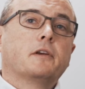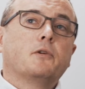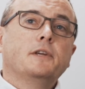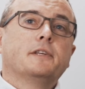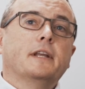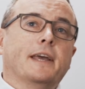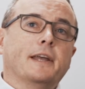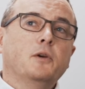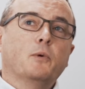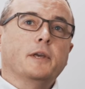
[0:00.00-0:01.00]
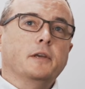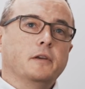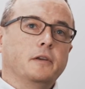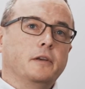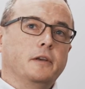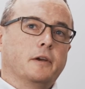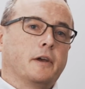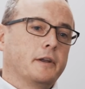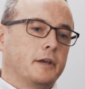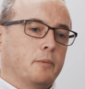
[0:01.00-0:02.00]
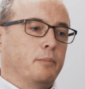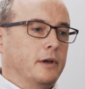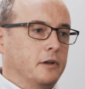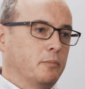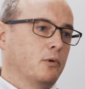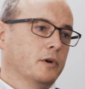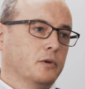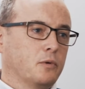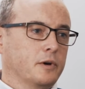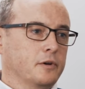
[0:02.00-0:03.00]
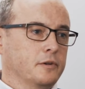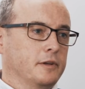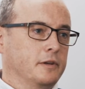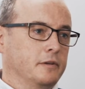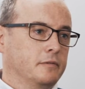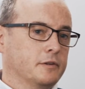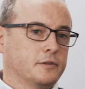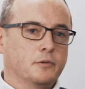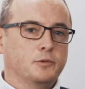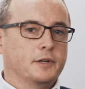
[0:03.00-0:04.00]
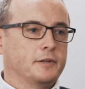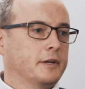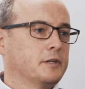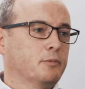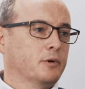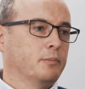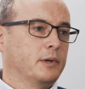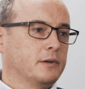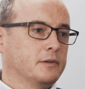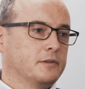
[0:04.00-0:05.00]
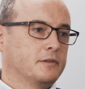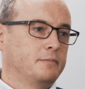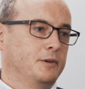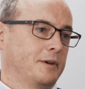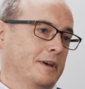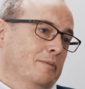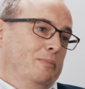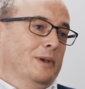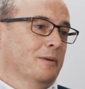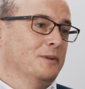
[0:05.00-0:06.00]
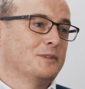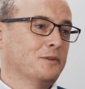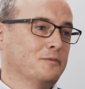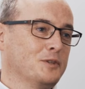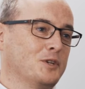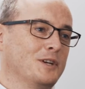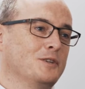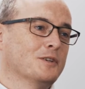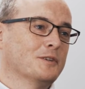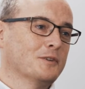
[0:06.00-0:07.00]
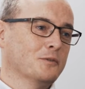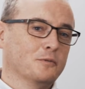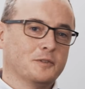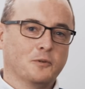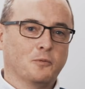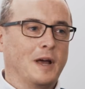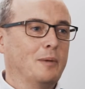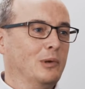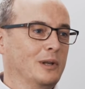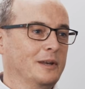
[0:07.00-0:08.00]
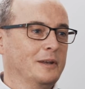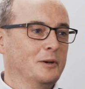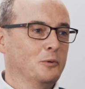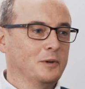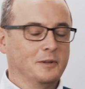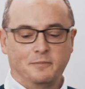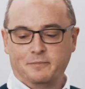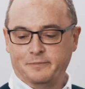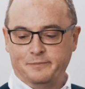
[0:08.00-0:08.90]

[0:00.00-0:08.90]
increasingly anyway, you got to get beyond the point where you're the subject expert, because you can't be. I mean, stuff is changing so rapidly now, and